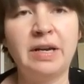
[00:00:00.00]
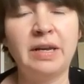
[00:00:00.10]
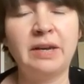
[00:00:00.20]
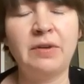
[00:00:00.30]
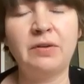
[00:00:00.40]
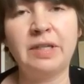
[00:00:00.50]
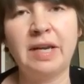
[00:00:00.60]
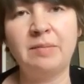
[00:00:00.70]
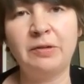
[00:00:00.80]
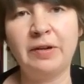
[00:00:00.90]
giving your
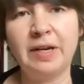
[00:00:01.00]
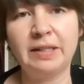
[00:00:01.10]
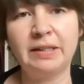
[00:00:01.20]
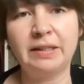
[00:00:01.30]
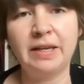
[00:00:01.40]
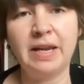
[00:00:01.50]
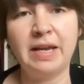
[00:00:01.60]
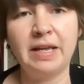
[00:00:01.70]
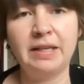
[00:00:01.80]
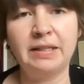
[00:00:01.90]
time to us
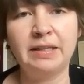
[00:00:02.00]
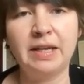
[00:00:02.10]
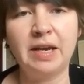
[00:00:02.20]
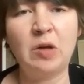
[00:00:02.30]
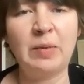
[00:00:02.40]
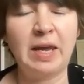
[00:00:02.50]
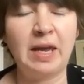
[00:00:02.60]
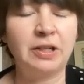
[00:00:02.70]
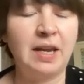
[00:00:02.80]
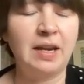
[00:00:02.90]
and helping
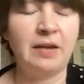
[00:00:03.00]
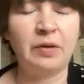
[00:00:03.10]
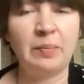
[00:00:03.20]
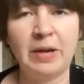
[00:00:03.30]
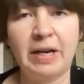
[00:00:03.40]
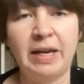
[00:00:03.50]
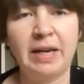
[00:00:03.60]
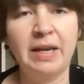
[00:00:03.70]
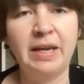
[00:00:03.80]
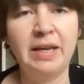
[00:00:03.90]
educate
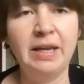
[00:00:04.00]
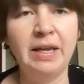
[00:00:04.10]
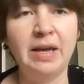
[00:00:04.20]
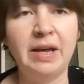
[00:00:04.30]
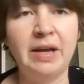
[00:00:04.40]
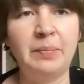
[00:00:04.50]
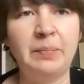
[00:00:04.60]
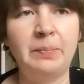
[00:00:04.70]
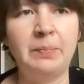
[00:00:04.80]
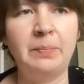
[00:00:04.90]
everybody
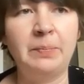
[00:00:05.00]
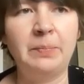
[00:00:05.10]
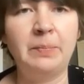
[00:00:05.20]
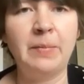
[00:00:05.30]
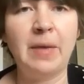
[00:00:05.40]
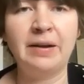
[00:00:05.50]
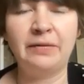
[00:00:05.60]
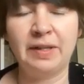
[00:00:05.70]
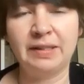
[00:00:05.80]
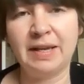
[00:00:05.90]
at
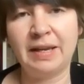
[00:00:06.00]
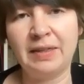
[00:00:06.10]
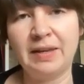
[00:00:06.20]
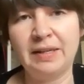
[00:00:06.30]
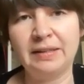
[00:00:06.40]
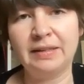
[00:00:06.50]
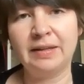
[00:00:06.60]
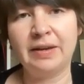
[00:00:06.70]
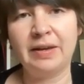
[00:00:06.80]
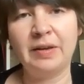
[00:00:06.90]
events like these.
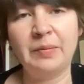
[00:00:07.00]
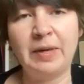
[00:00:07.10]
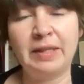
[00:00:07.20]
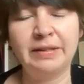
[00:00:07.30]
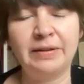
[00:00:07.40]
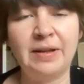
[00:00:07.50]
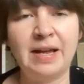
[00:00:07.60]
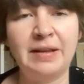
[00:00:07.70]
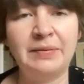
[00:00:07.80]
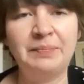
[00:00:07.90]
It means a
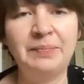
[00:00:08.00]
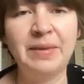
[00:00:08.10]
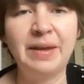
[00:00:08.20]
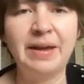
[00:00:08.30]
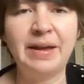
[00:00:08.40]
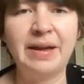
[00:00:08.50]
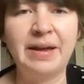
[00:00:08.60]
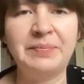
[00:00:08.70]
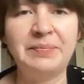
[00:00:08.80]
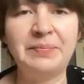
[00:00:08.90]
lot.
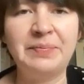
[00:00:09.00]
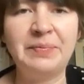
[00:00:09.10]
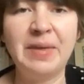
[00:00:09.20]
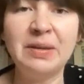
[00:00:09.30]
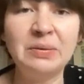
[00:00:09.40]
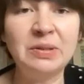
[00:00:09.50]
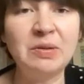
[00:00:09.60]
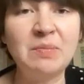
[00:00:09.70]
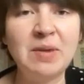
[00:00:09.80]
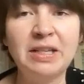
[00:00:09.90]
Thank you
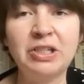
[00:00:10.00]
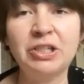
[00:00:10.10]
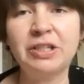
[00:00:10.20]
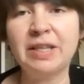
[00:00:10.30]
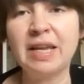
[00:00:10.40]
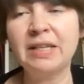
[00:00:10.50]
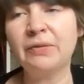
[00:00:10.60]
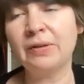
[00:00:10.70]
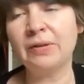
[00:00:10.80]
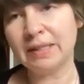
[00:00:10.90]
so much. Thanks
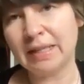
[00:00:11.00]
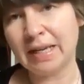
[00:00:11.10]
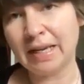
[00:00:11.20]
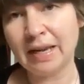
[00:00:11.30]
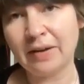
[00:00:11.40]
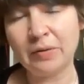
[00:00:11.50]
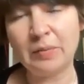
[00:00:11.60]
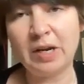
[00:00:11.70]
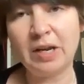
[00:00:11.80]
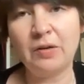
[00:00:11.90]
for listening,
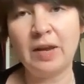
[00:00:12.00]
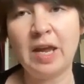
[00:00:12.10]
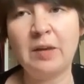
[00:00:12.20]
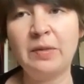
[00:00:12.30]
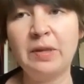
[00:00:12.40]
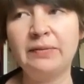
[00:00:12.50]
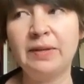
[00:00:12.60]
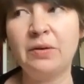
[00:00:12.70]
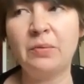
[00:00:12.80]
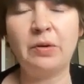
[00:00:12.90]
everybody who came. This
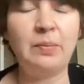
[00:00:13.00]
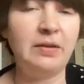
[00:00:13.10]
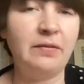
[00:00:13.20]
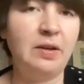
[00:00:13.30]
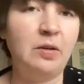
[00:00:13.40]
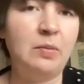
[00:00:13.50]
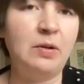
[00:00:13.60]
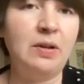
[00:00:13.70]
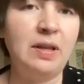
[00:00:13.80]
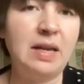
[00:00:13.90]
video will be
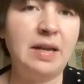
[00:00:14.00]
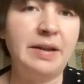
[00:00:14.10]
available